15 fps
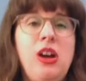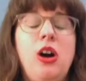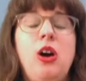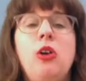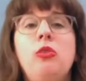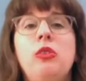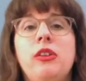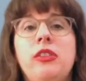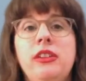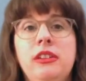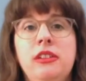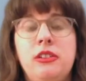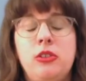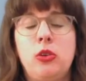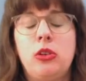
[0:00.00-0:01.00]
over
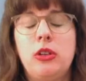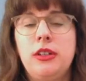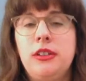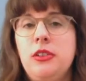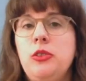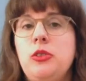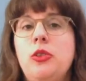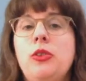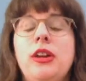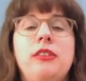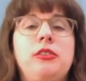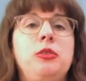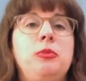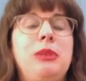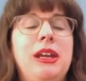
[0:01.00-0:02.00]
these chords. You don't
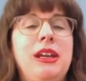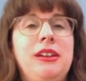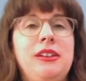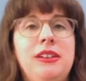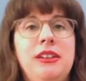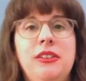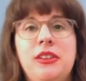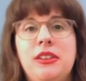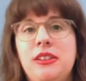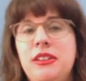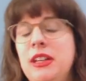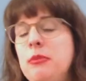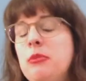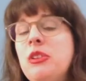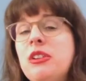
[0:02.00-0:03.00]
have to play it in the
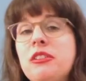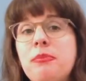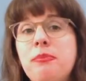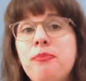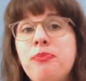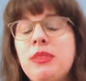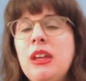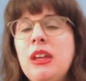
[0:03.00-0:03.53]
same rhythm,